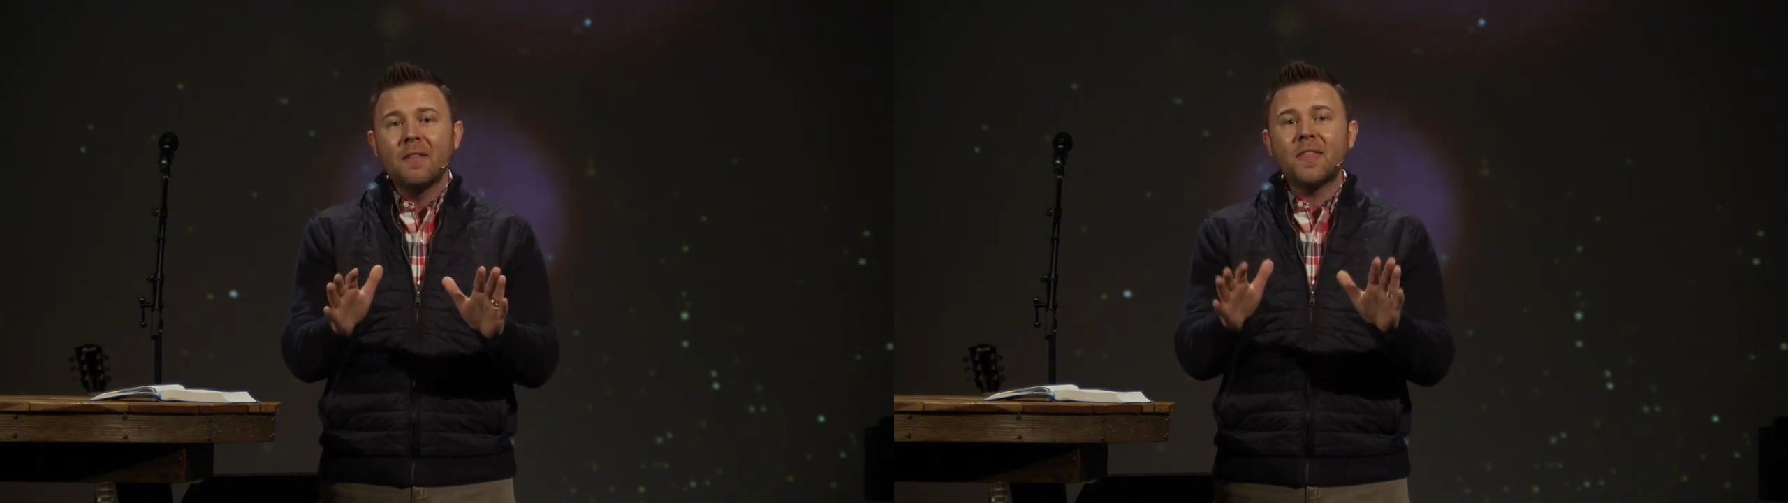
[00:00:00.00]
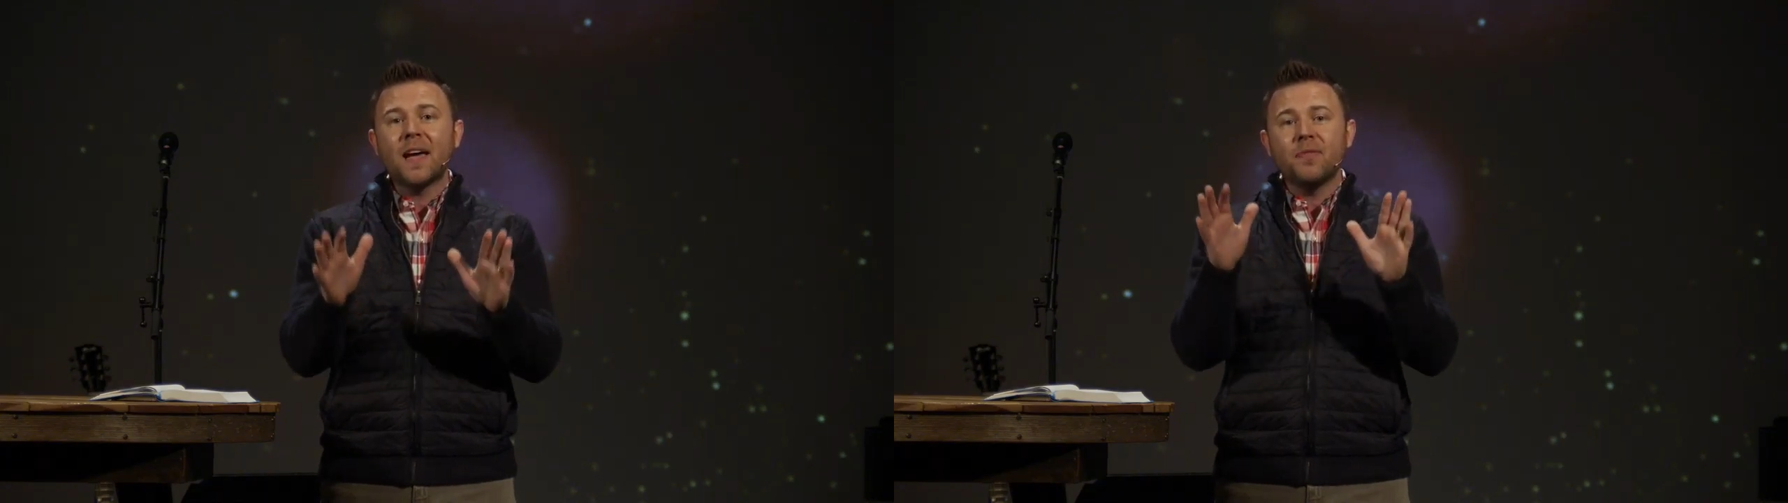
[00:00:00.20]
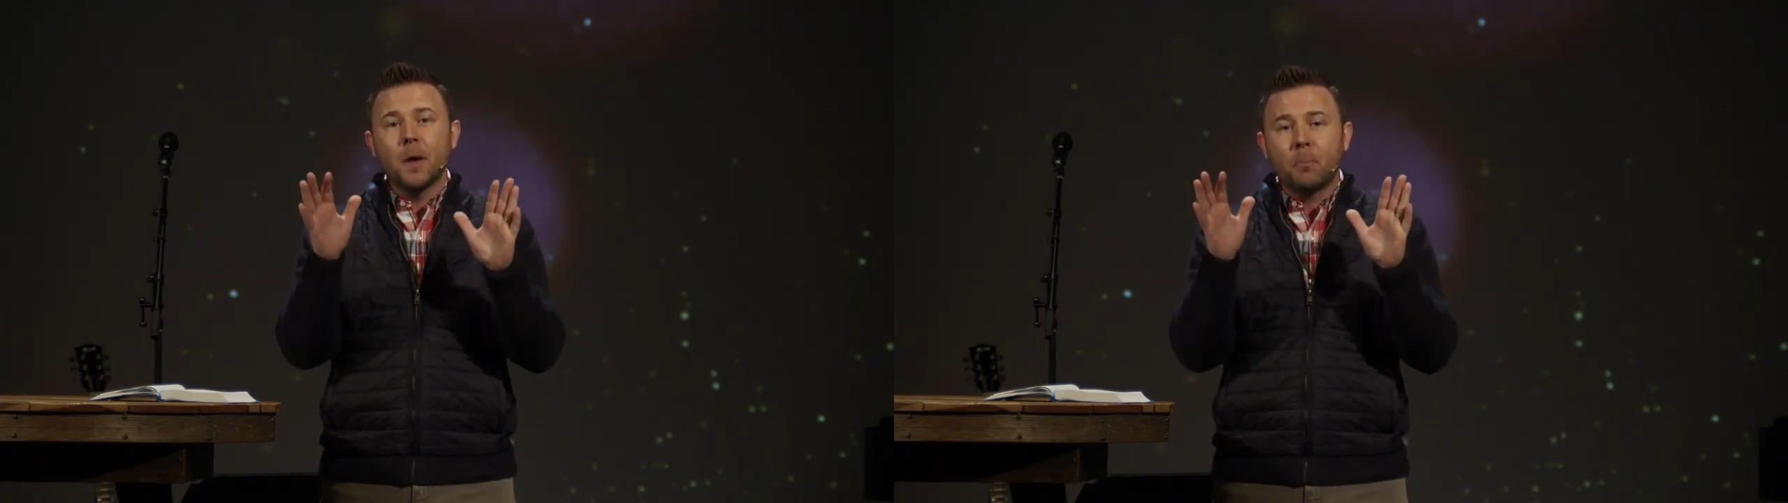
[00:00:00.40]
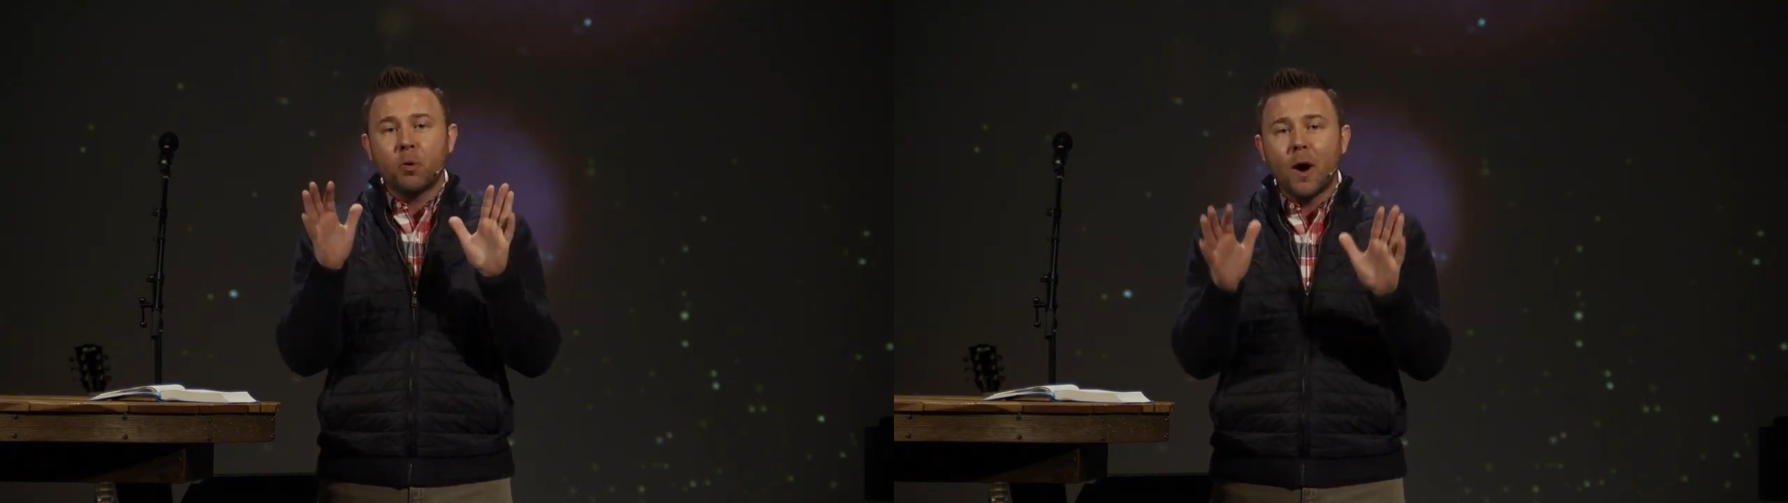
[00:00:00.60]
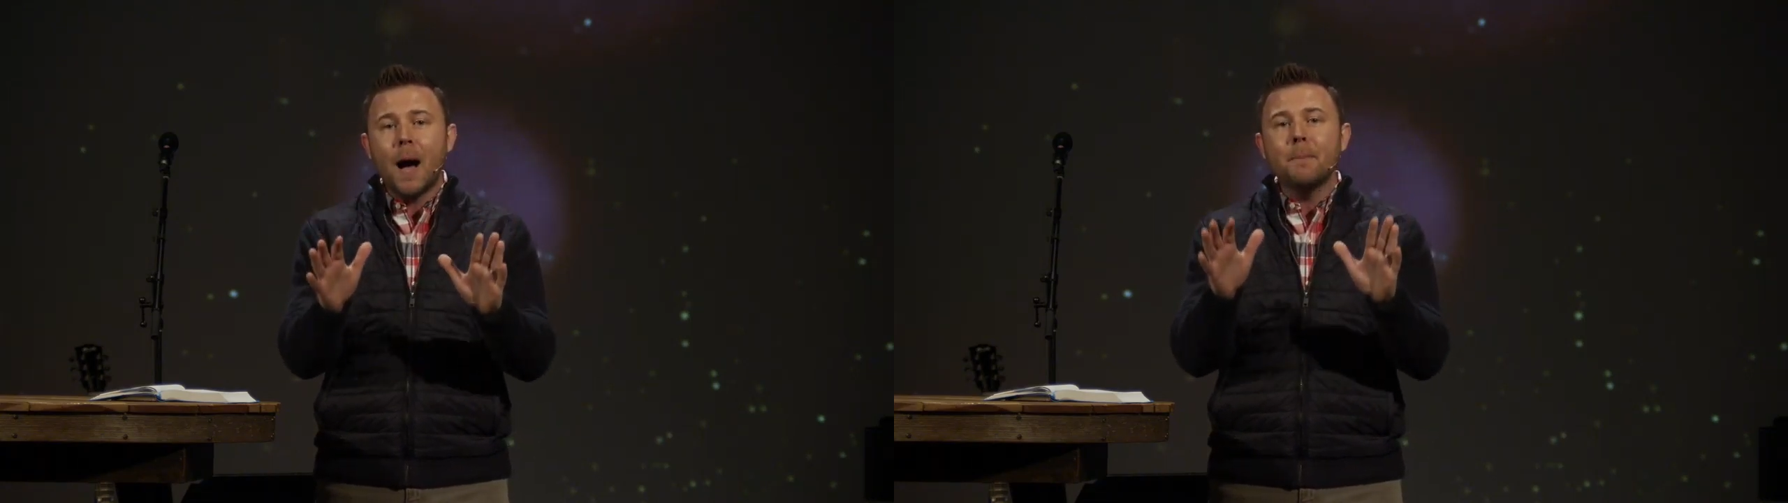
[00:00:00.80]
that the
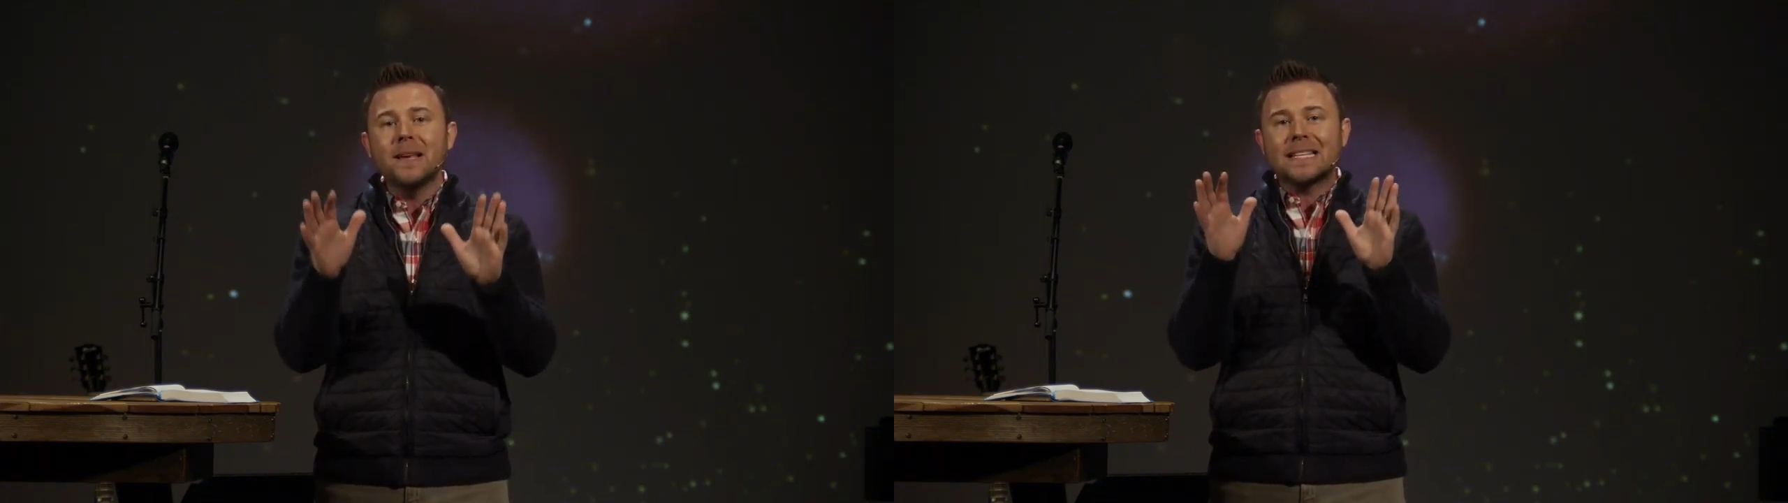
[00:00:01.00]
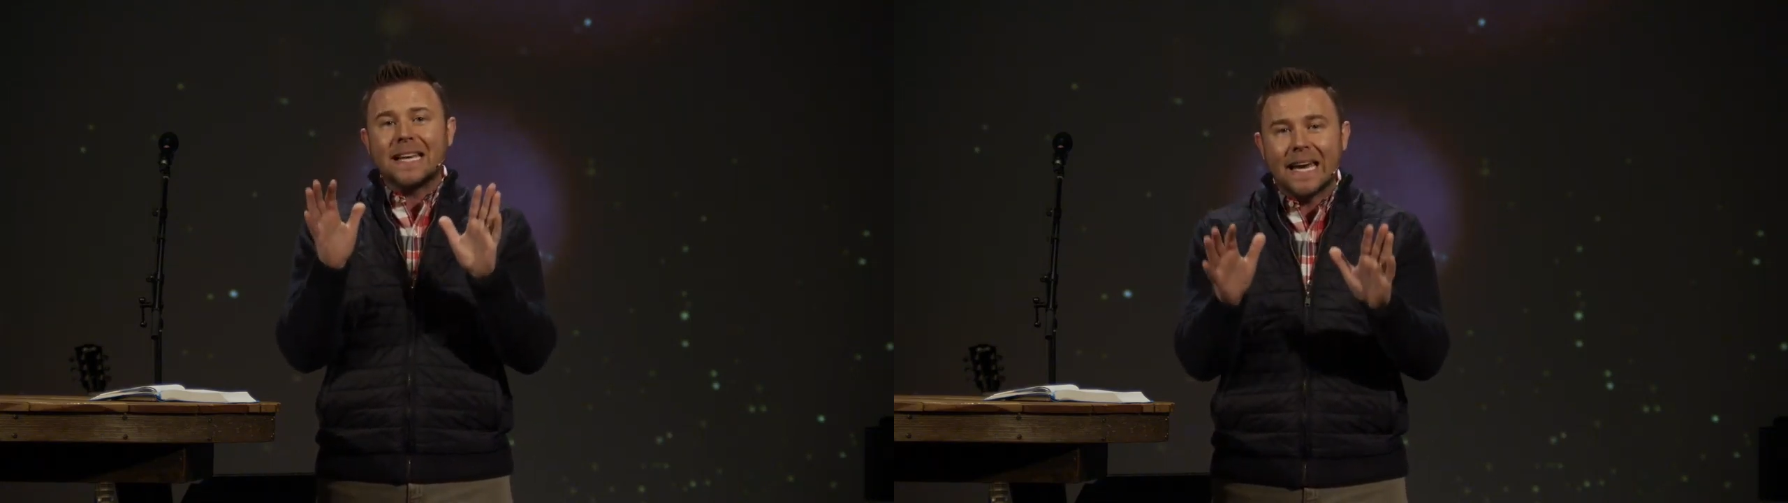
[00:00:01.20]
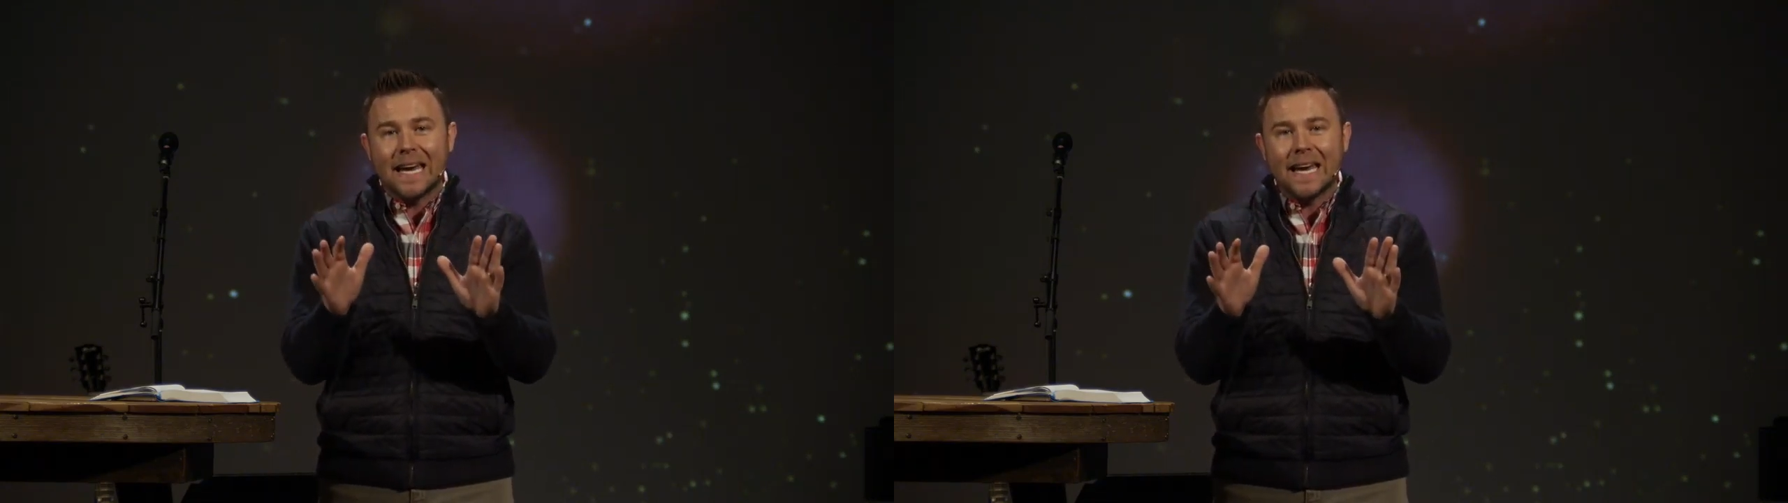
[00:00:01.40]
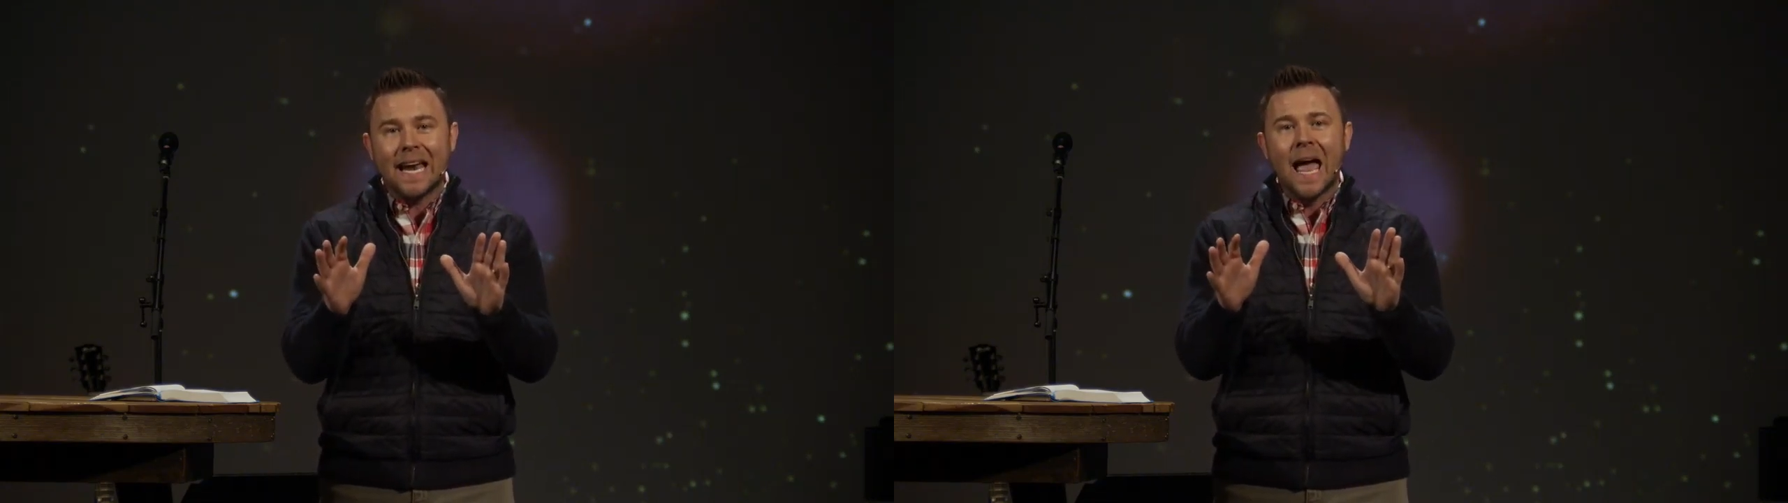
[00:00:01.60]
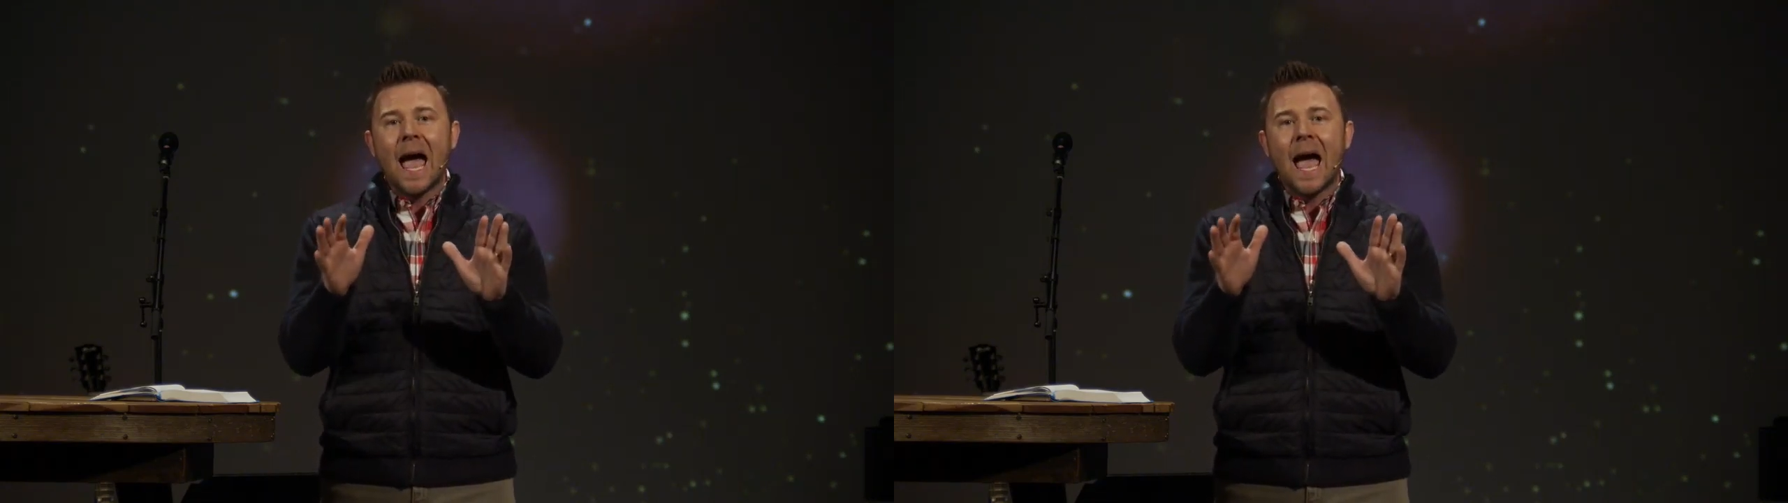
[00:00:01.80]
promised king